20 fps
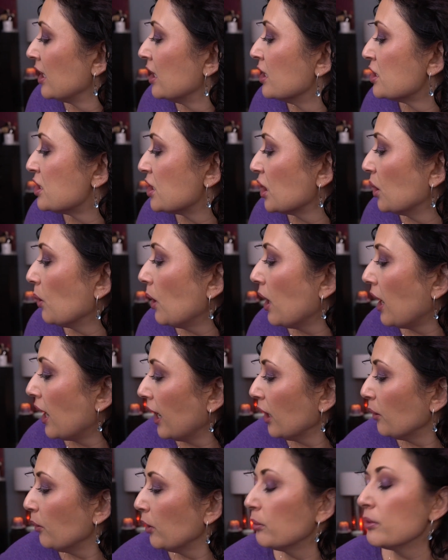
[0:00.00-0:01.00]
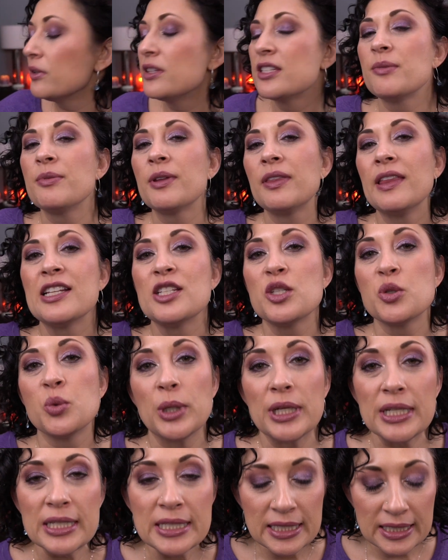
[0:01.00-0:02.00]
So I went with something that
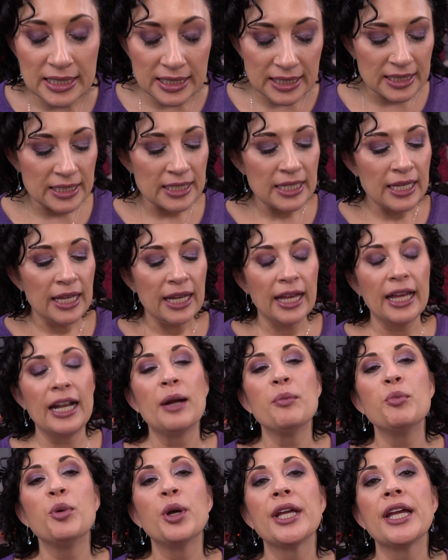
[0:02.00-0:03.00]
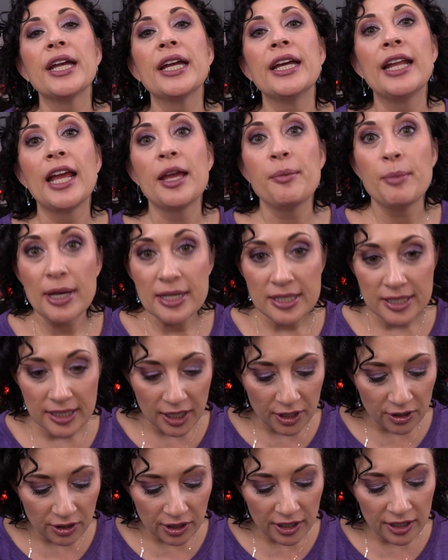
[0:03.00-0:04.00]
twists and I'm bringing in a
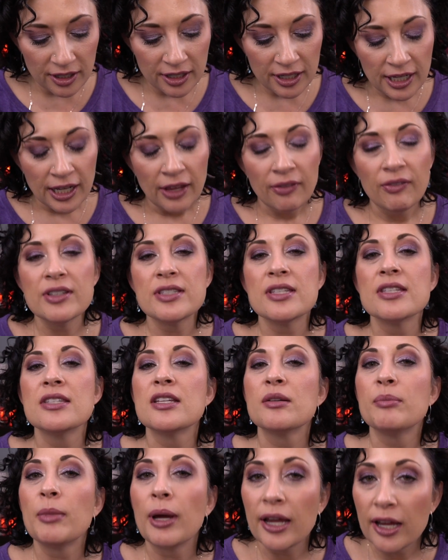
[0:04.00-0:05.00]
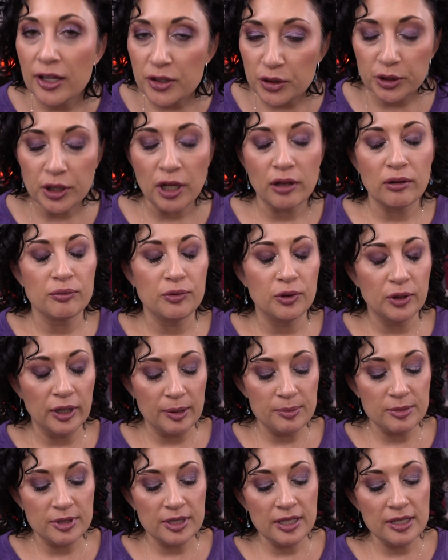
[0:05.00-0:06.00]
mascara. This is in my 100 Colorful
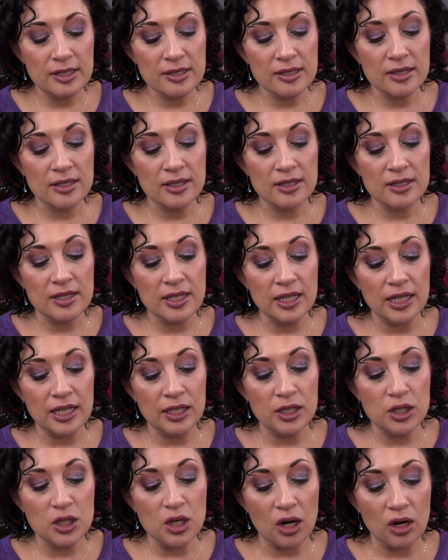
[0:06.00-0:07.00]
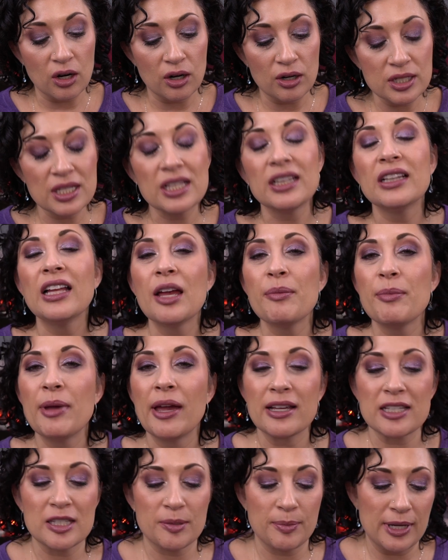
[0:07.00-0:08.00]
Empties. This is the NARS
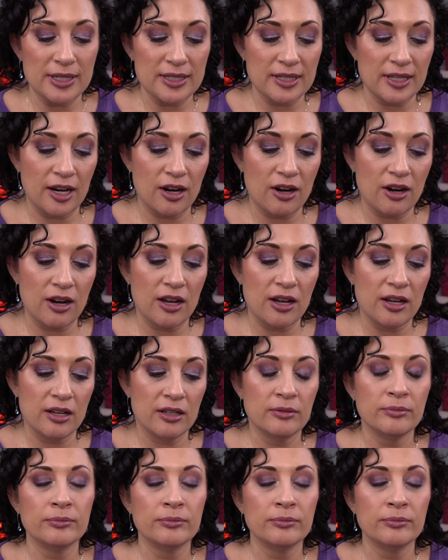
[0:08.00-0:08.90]
Climax Mascara.